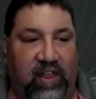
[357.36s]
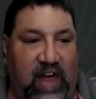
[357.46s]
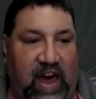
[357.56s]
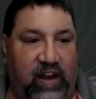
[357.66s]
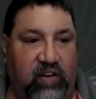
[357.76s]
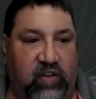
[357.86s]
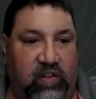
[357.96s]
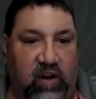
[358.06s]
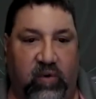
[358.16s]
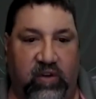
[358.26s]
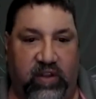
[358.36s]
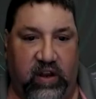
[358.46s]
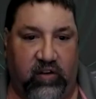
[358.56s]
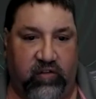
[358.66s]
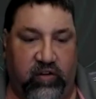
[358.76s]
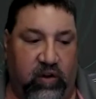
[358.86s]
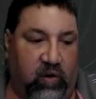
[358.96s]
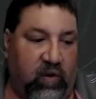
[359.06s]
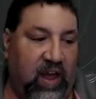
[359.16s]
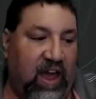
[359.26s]
That is the number one thing they should do.
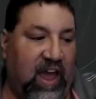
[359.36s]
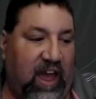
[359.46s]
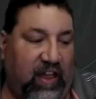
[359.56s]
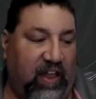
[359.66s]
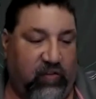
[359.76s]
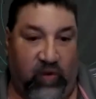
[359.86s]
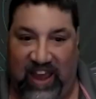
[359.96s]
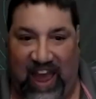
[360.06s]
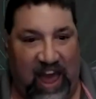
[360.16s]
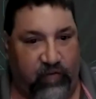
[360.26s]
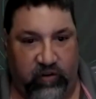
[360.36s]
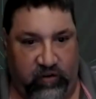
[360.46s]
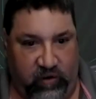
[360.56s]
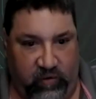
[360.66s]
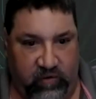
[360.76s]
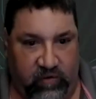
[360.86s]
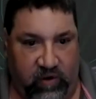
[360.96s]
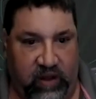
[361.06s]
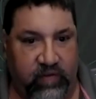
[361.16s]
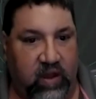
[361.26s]
And that's what they have to do,
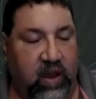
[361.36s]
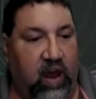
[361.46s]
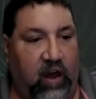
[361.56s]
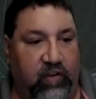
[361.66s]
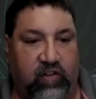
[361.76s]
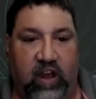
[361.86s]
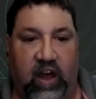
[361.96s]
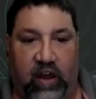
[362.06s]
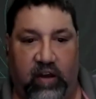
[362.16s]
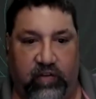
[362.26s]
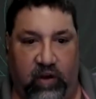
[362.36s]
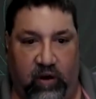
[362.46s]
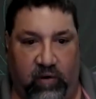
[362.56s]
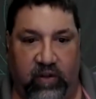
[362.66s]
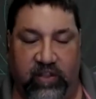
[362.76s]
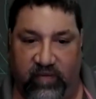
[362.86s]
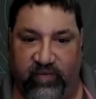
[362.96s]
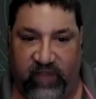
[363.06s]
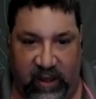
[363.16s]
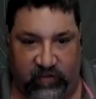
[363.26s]
right? A CISO, the
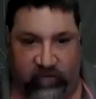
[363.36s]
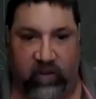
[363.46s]
best